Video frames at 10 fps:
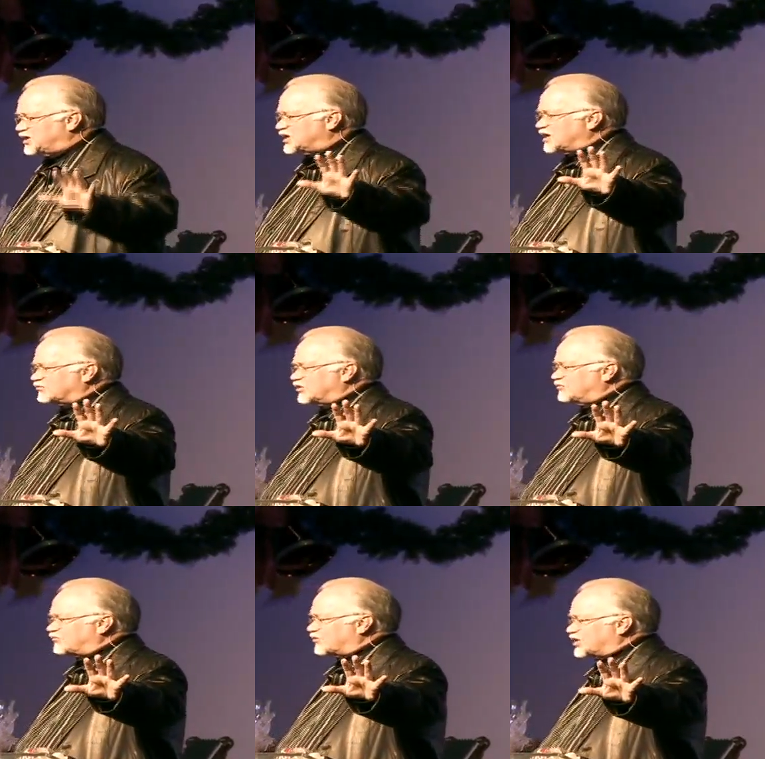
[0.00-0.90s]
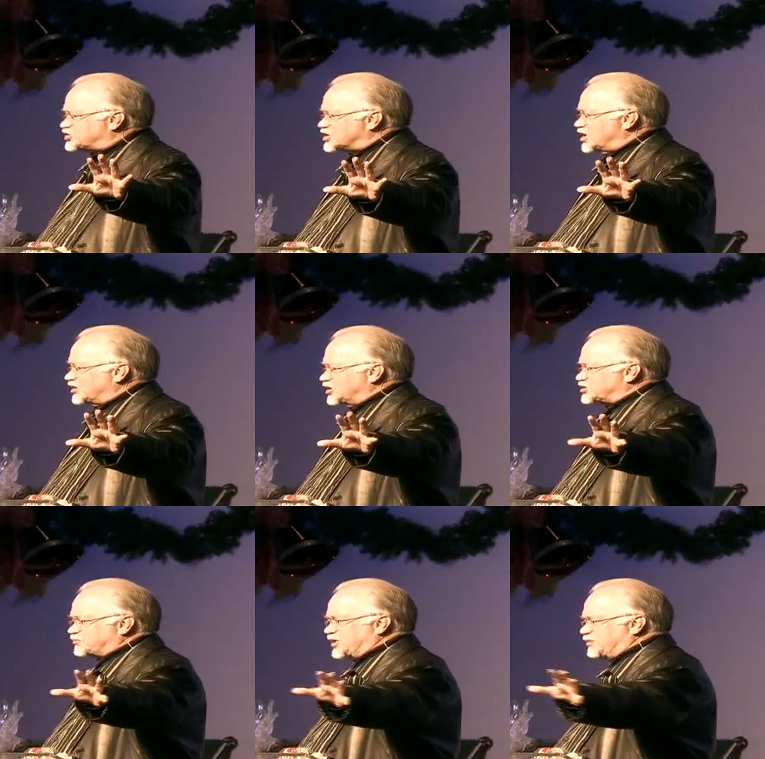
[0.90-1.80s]
didn't have room for these, these
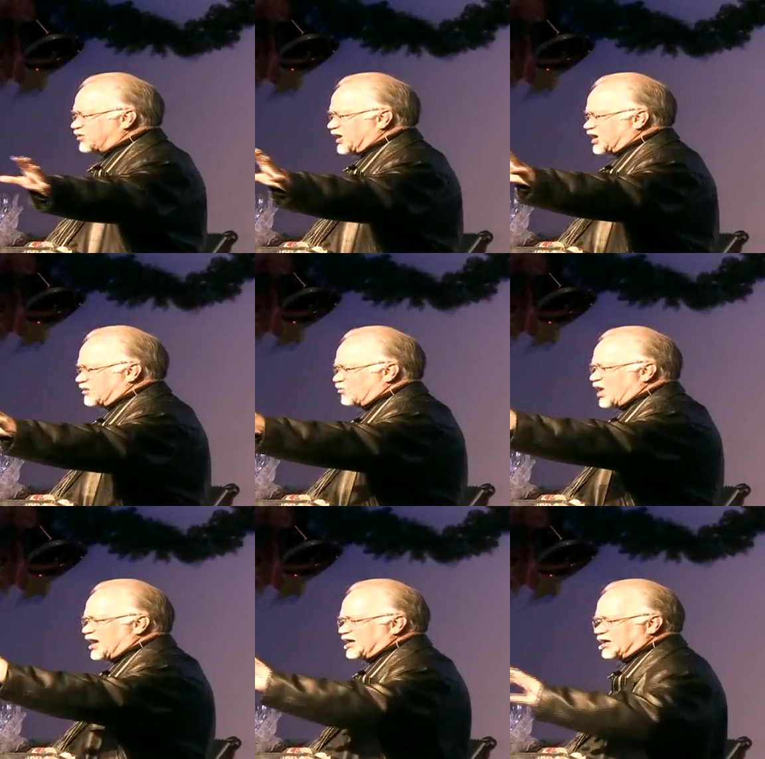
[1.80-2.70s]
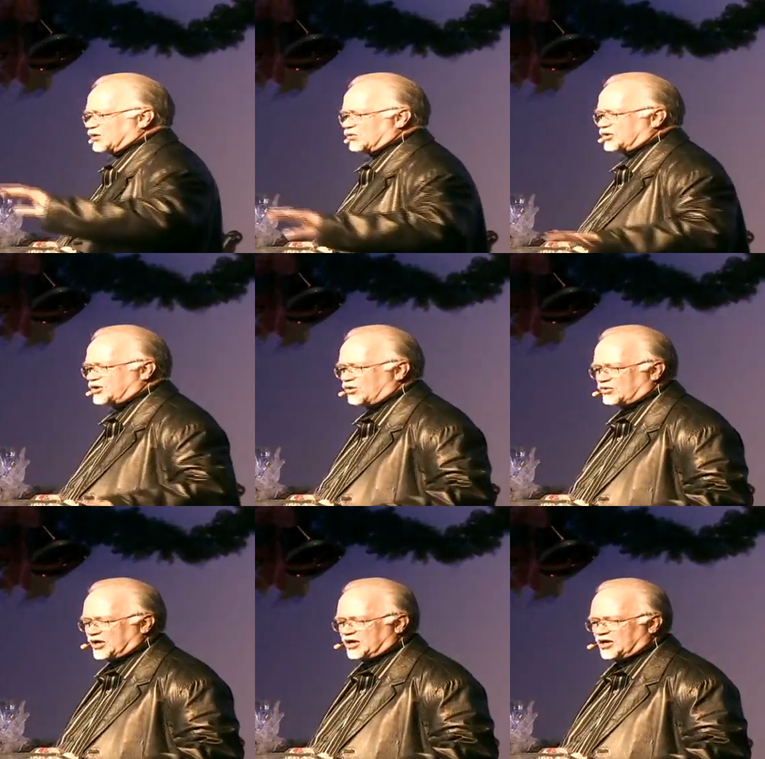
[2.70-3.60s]
people that come riding in on a
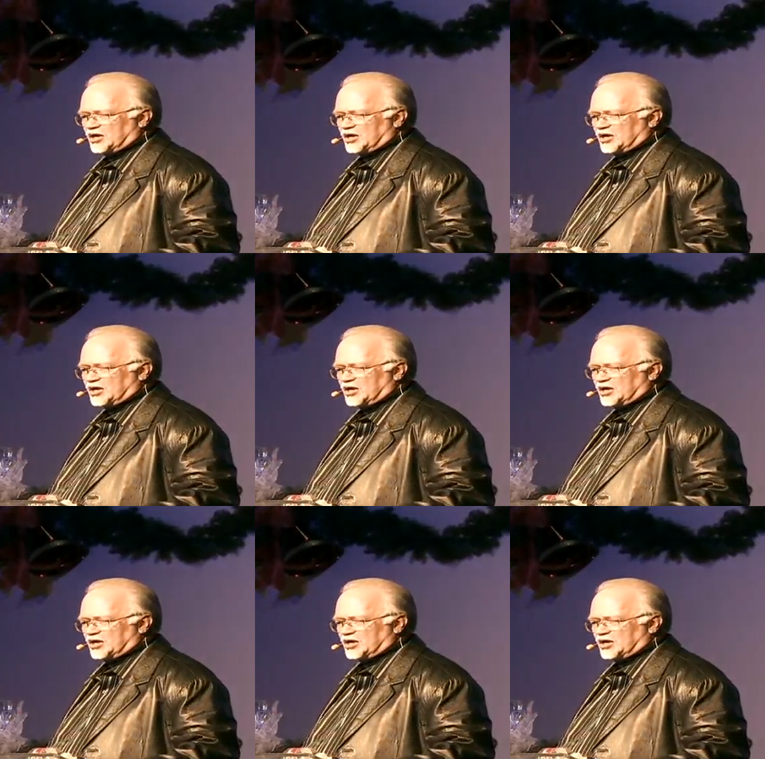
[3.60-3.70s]
donkey.